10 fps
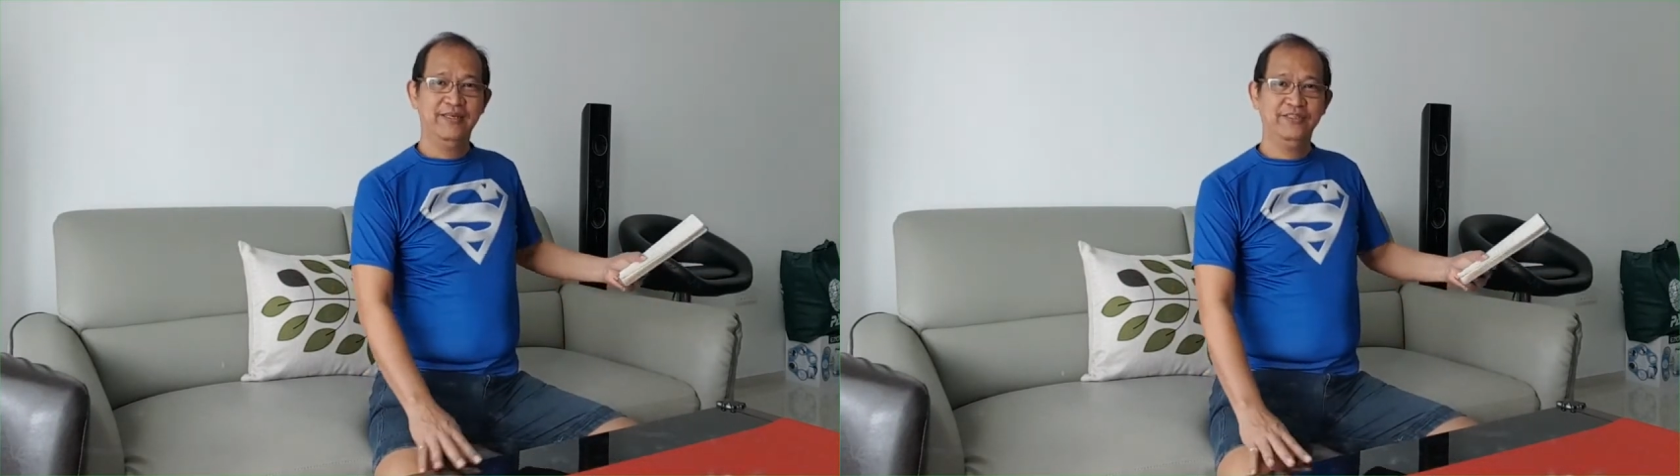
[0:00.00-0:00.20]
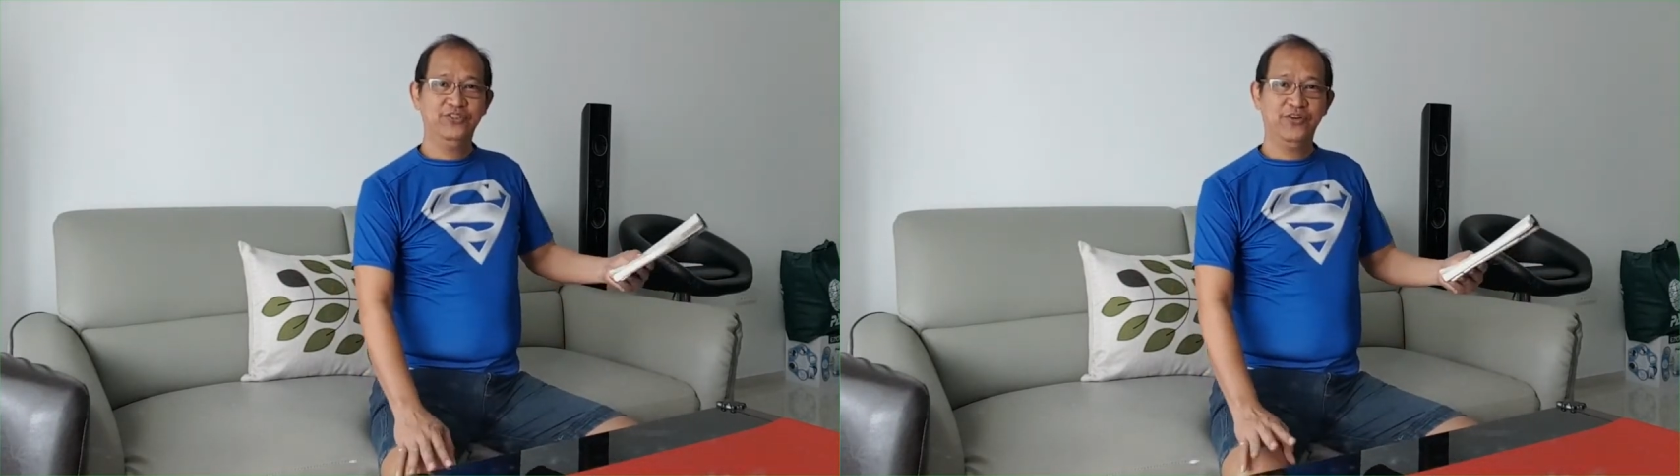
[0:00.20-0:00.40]

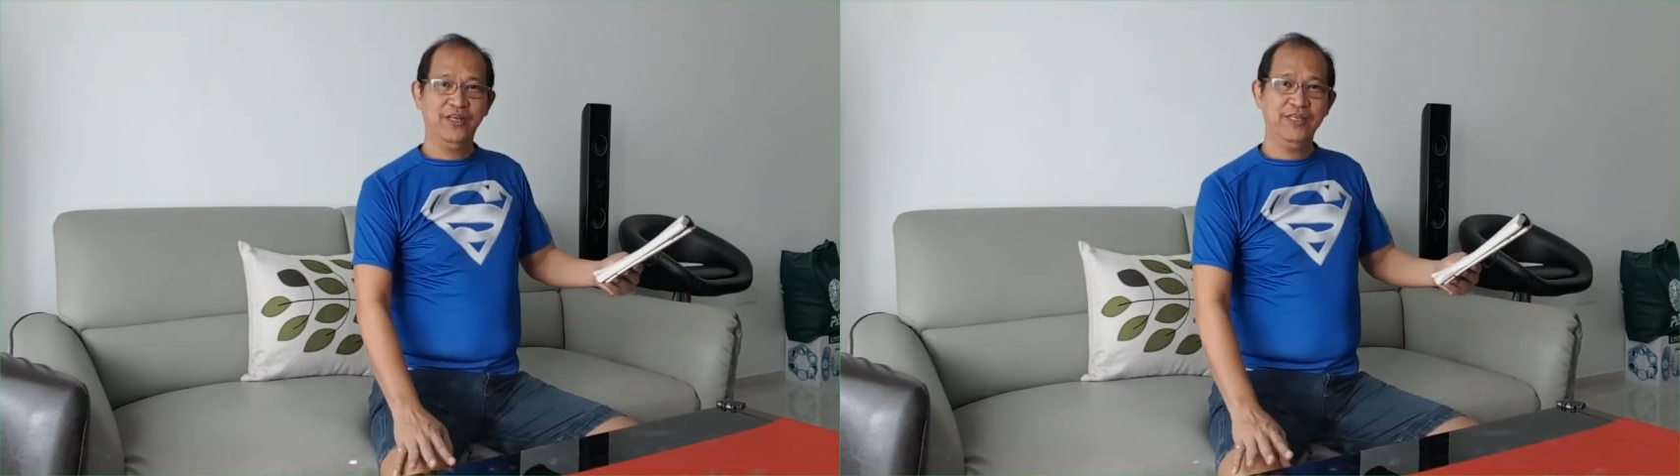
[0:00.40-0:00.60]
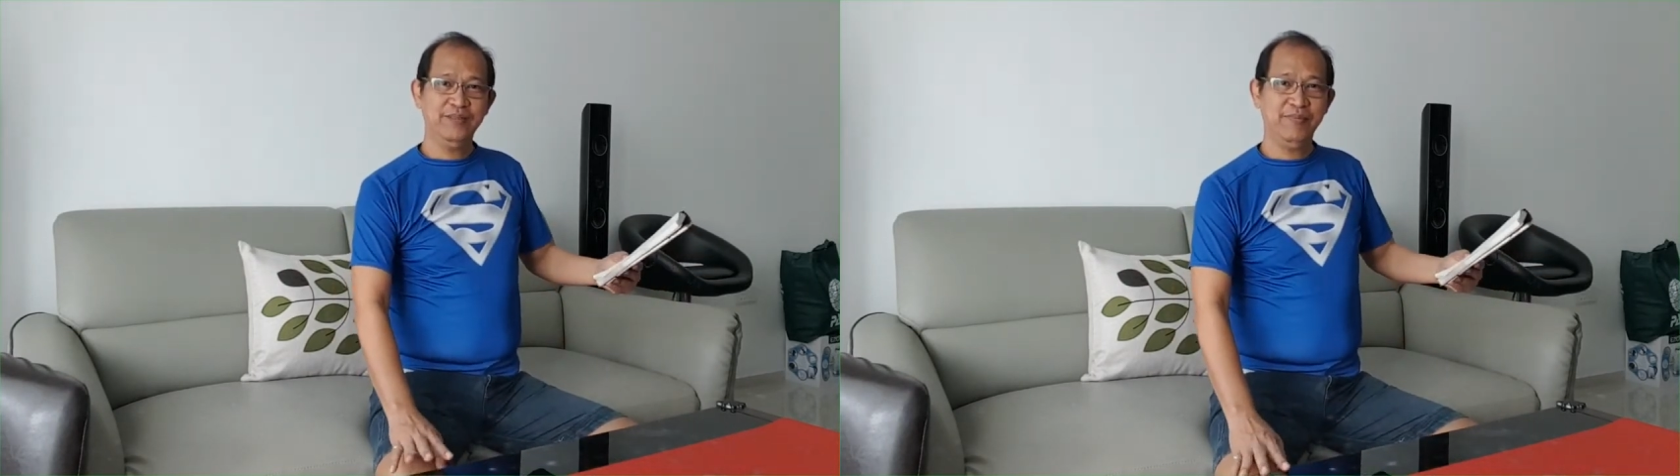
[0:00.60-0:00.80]
It's
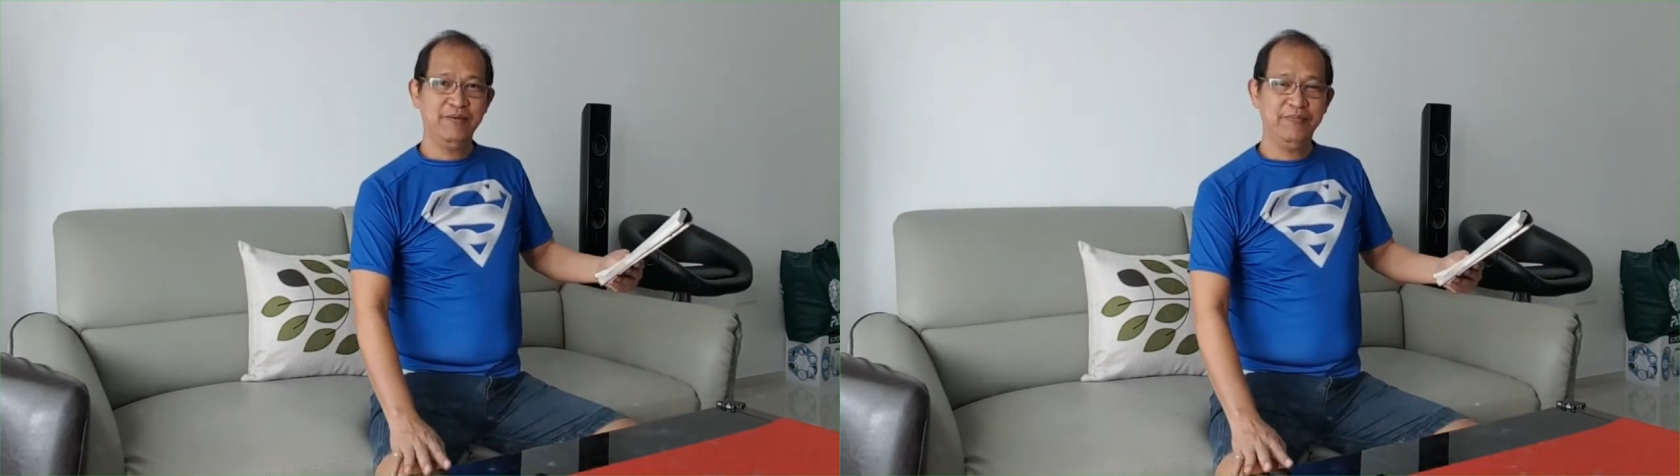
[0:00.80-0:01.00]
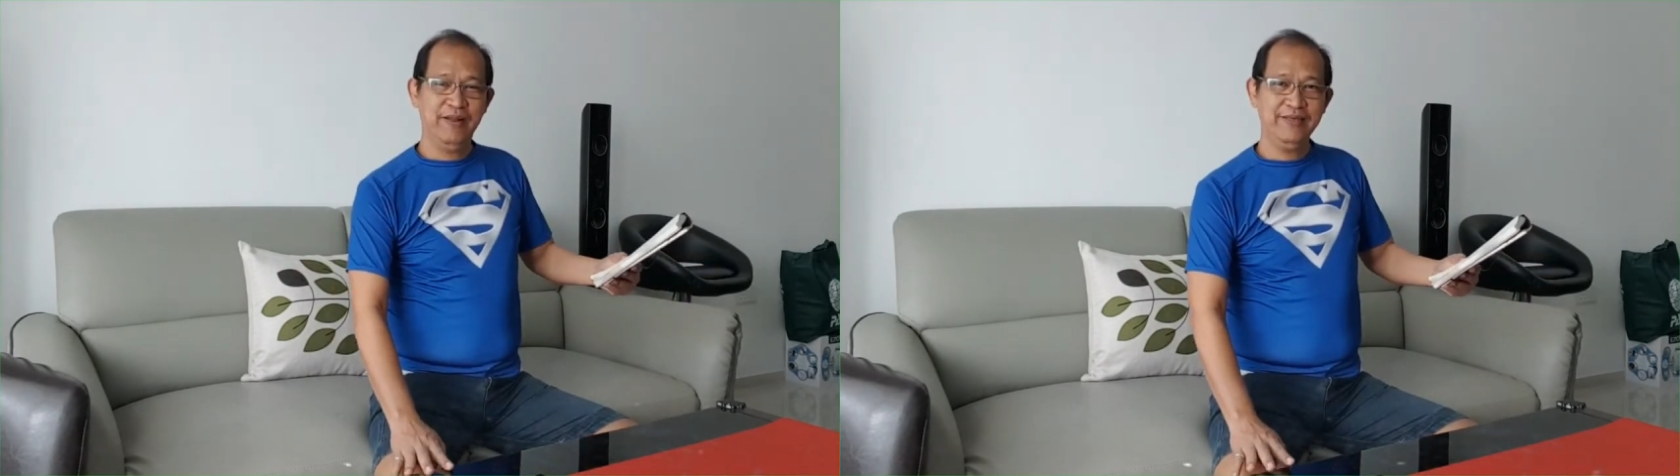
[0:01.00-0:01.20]
raining in my
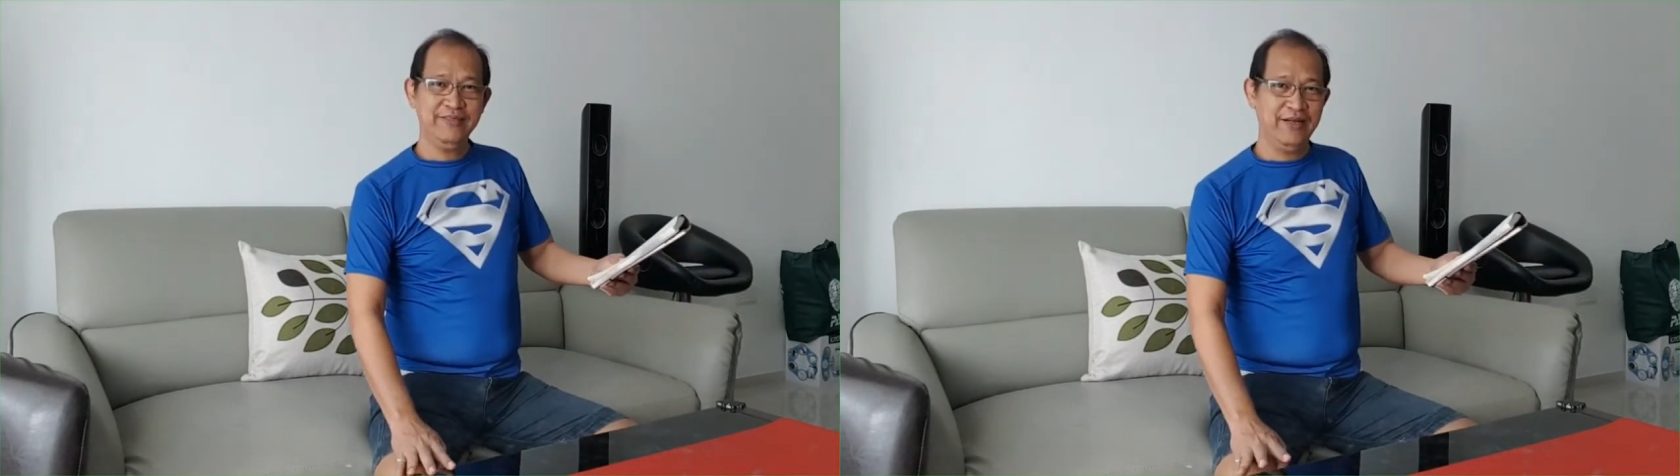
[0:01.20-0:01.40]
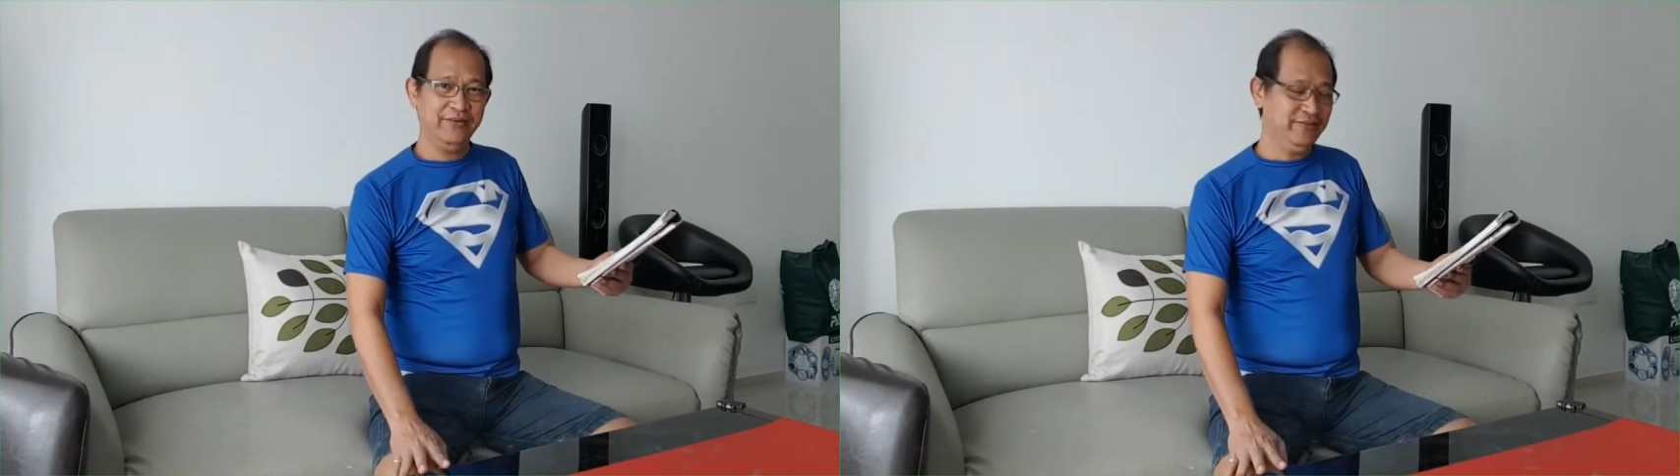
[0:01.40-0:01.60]
place
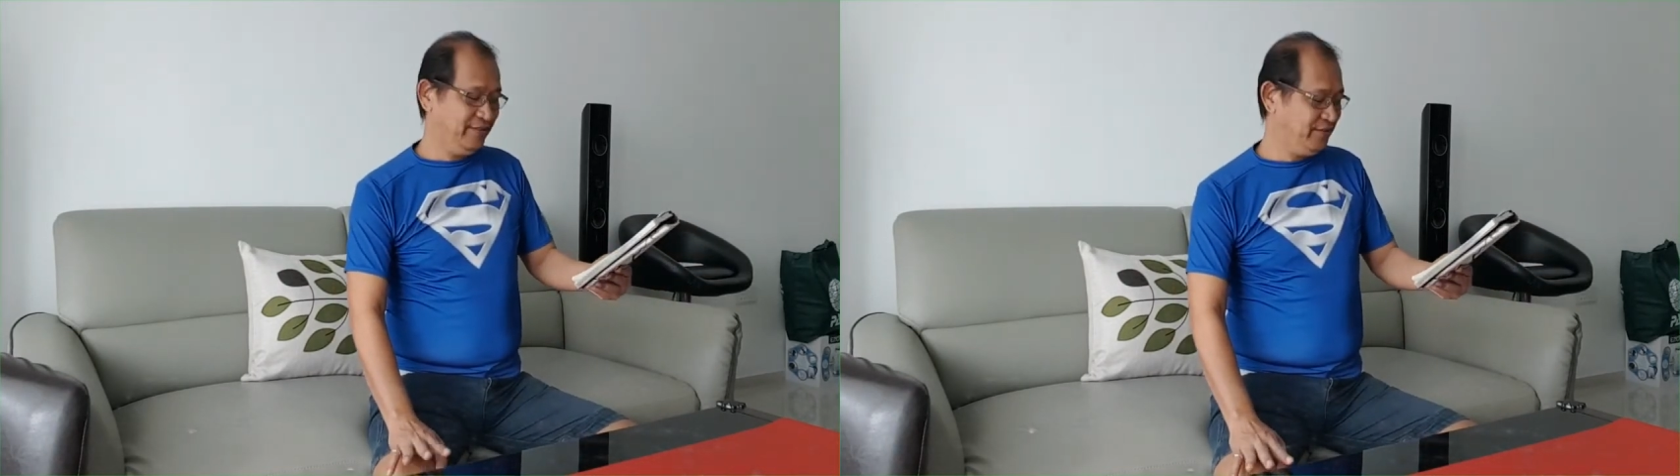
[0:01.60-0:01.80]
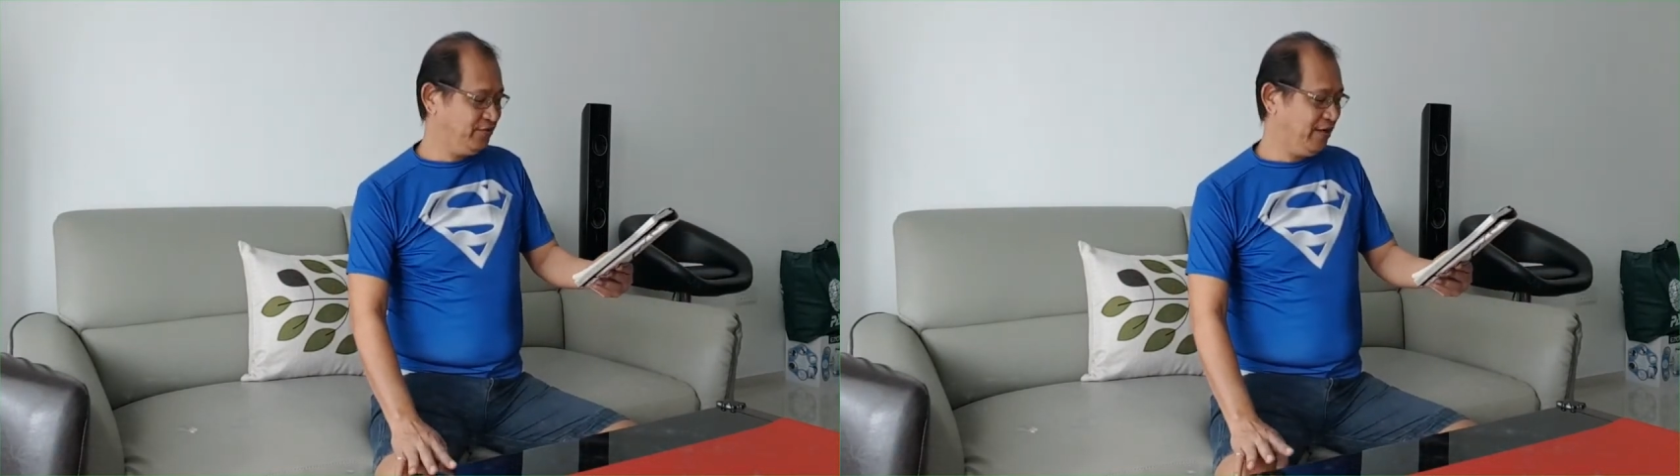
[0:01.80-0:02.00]
now.
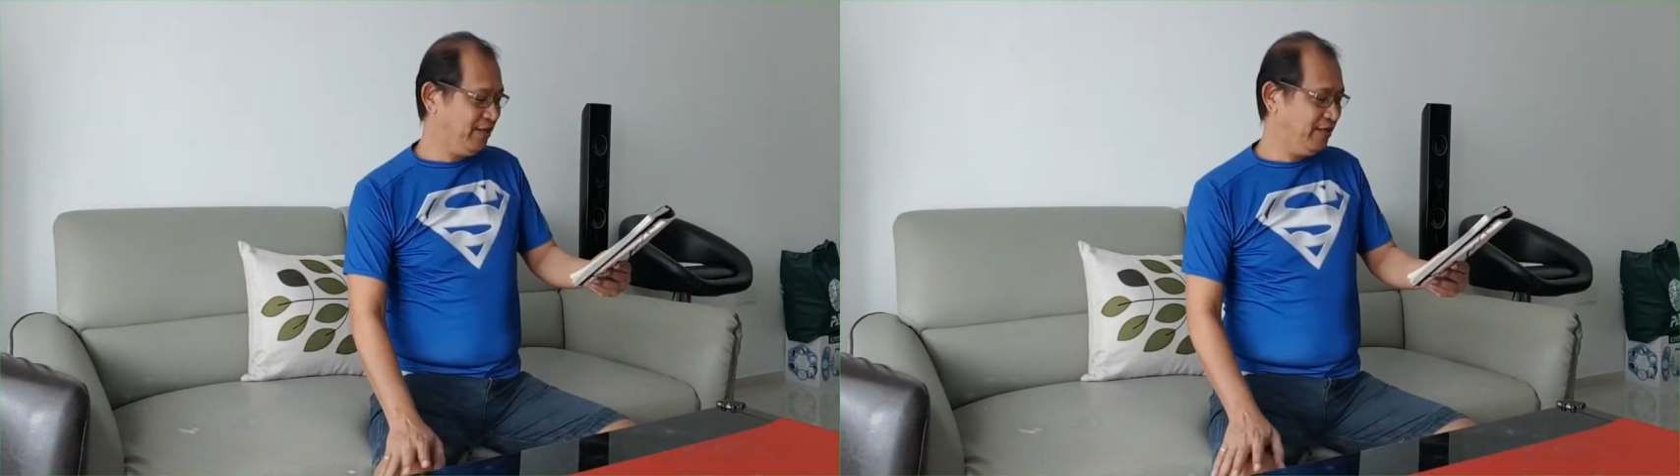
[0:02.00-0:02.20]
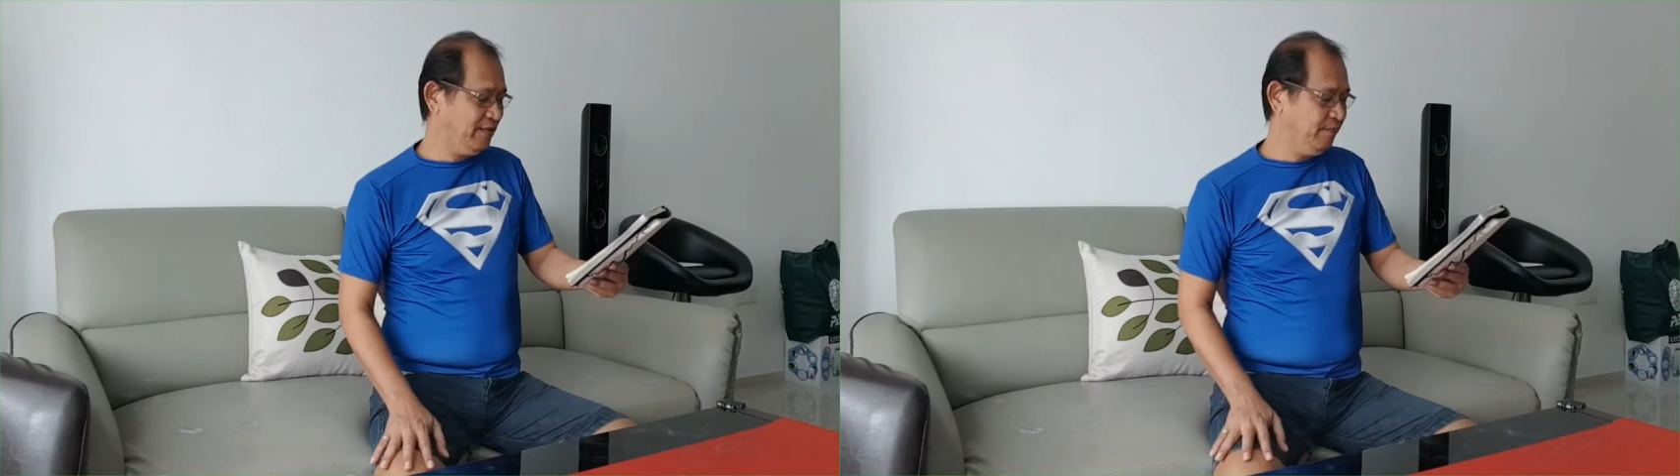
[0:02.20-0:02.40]
It's
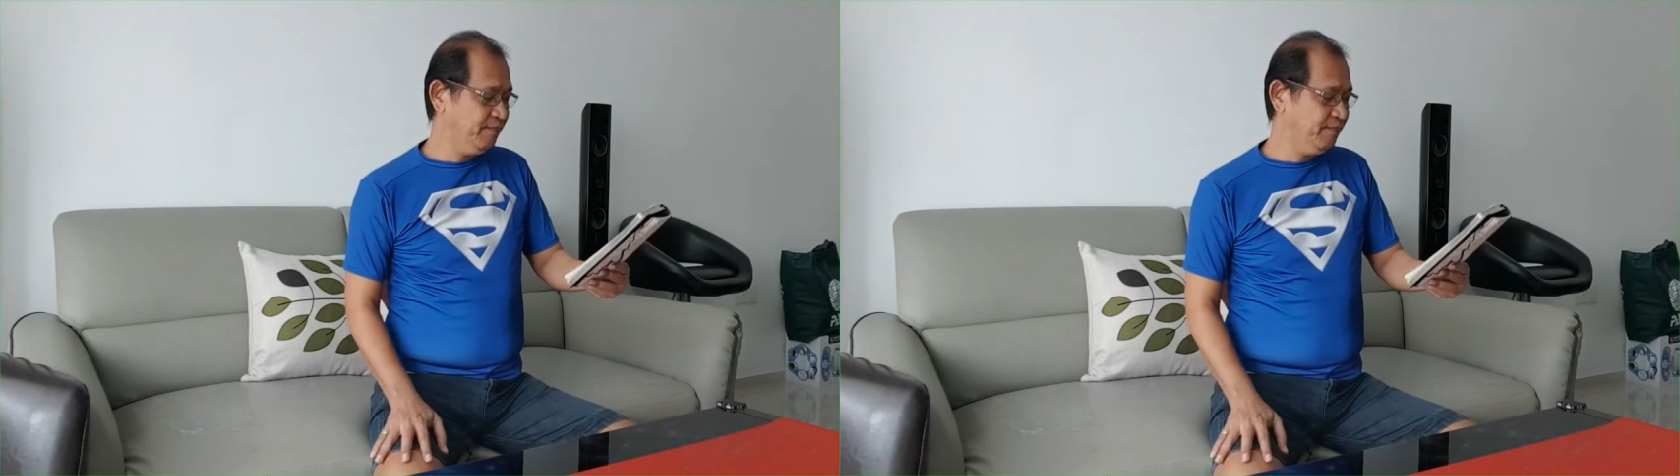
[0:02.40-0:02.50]
raining.